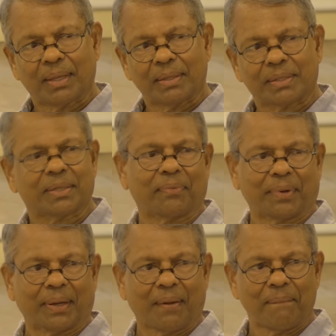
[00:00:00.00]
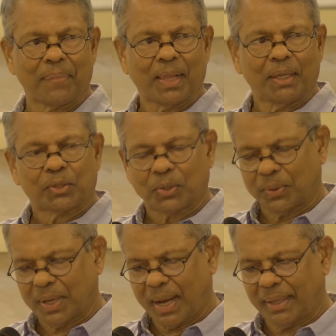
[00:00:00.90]
suffering.
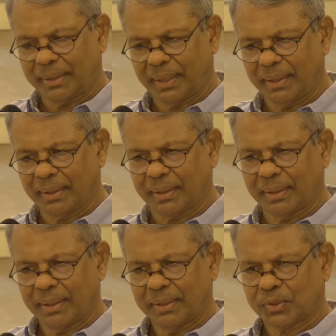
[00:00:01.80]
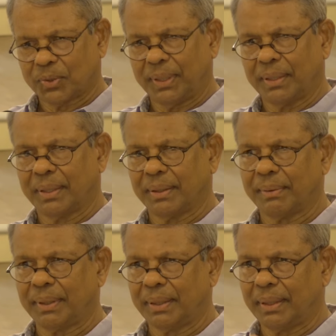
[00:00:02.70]
So I think, so in
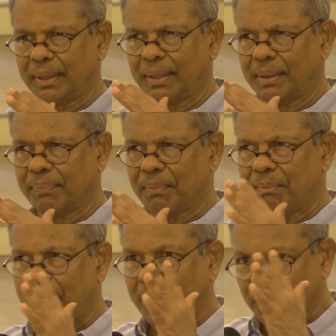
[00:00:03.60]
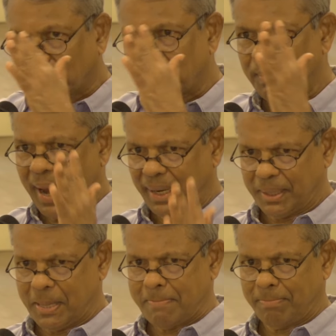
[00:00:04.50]
the macro
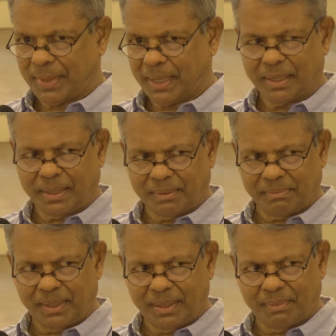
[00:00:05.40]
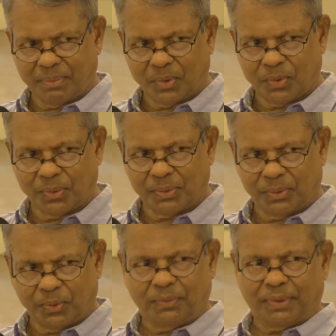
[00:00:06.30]
manner, in a more
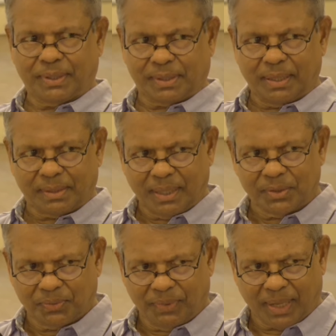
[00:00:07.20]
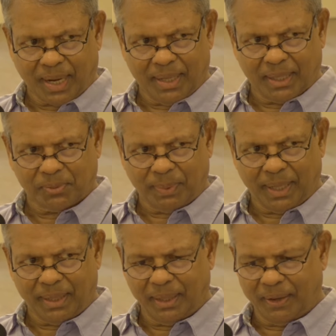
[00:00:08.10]
universal sense, we can
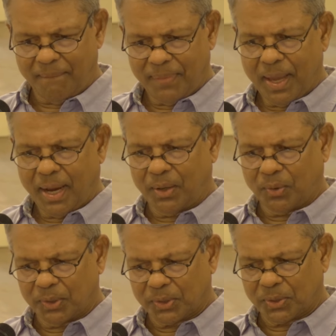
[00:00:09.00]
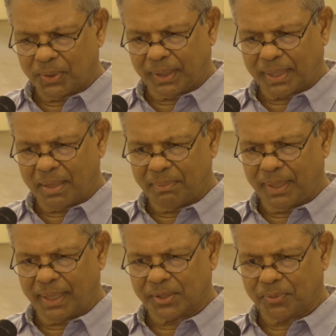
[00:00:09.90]
explain it, and also it can
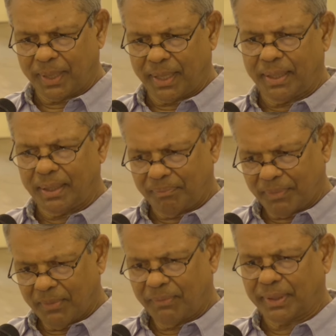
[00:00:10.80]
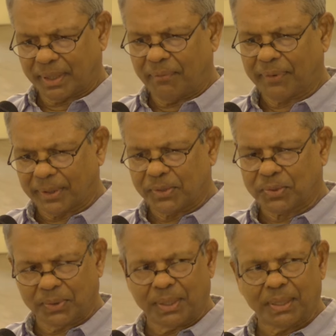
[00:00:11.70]
be explained with reference
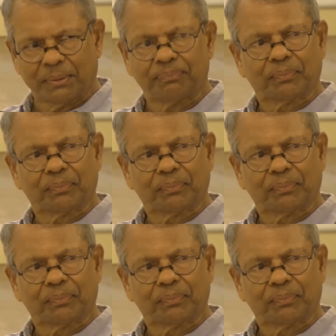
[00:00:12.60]
to the